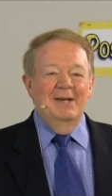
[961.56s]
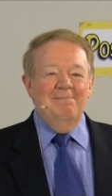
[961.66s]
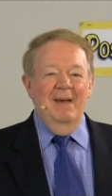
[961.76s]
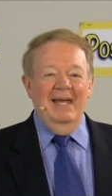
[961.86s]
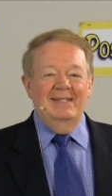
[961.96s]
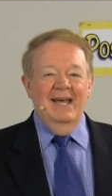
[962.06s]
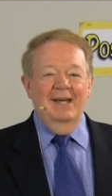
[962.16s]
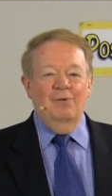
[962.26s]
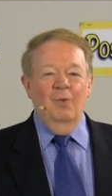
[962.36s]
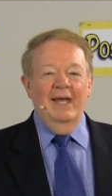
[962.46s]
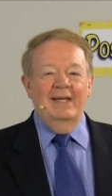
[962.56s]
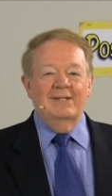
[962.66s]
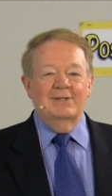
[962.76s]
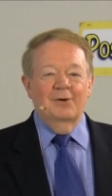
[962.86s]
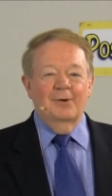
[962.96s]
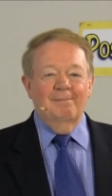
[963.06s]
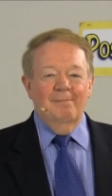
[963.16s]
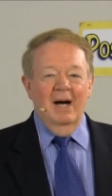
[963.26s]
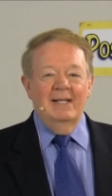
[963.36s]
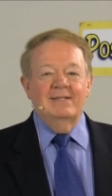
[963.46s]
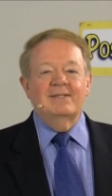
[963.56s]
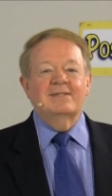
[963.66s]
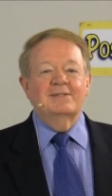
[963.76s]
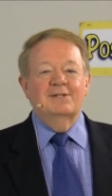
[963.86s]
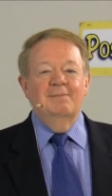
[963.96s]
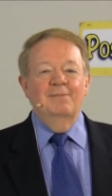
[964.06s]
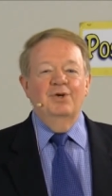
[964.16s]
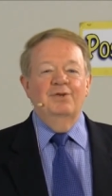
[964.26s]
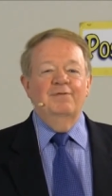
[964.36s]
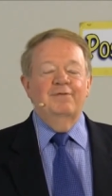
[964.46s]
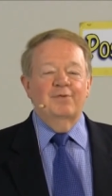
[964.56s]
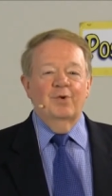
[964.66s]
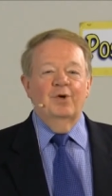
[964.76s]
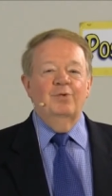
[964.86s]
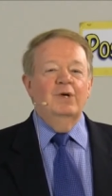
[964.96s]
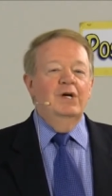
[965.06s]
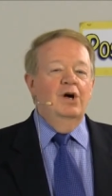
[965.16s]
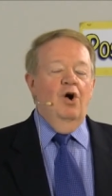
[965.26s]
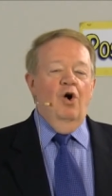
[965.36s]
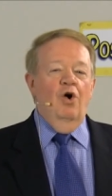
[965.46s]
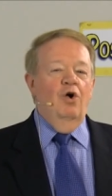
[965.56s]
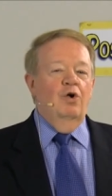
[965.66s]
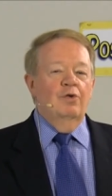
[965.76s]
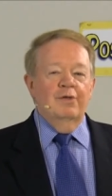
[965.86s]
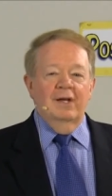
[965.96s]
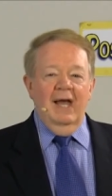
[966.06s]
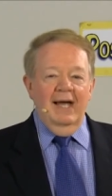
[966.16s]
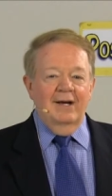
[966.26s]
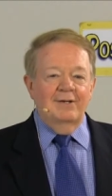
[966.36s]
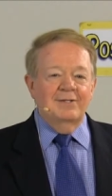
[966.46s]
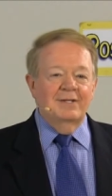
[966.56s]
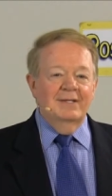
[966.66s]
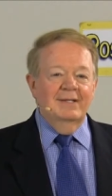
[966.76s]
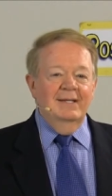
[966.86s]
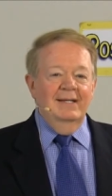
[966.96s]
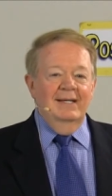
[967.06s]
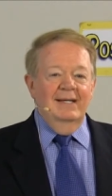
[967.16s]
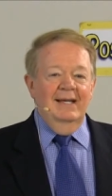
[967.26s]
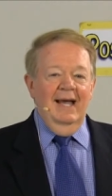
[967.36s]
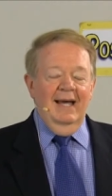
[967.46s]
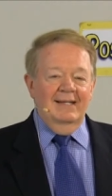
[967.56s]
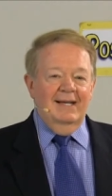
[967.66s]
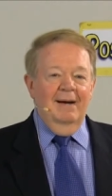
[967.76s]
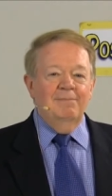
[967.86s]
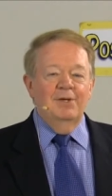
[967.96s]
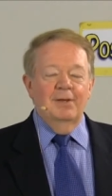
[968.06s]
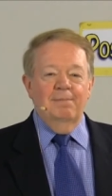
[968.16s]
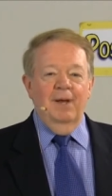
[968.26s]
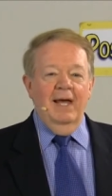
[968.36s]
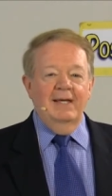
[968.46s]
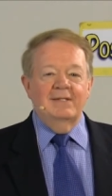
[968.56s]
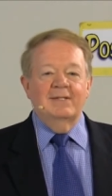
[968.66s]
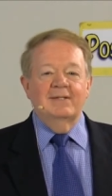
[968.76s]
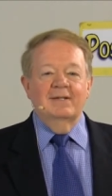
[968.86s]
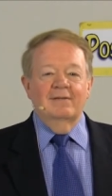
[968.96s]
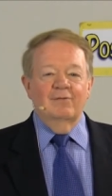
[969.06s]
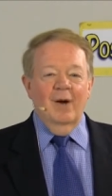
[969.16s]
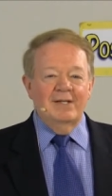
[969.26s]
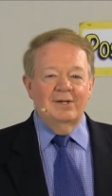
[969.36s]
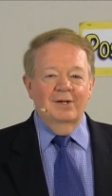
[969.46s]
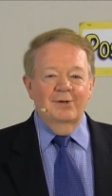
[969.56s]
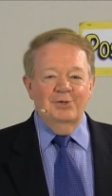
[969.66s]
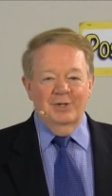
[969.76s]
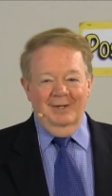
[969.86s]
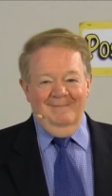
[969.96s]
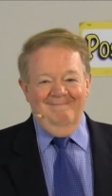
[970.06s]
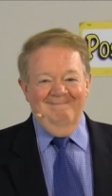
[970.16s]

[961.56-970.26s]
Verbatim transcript: it may take weeks or months to move through all the layers and, and come to the place of resolution.